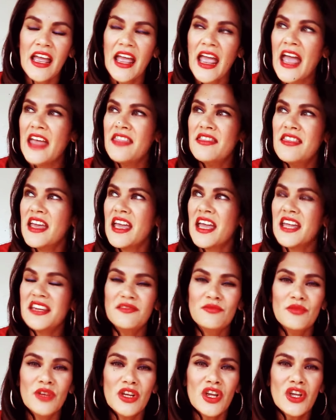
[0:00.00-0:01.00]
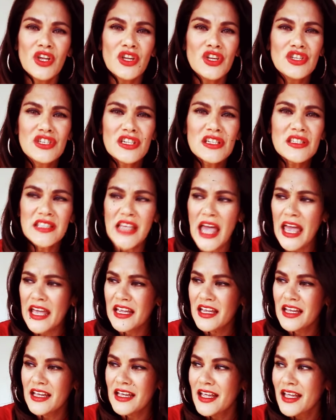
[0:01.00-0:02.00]
and then you just
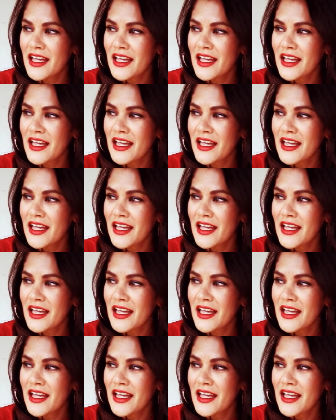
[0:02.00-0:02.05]
like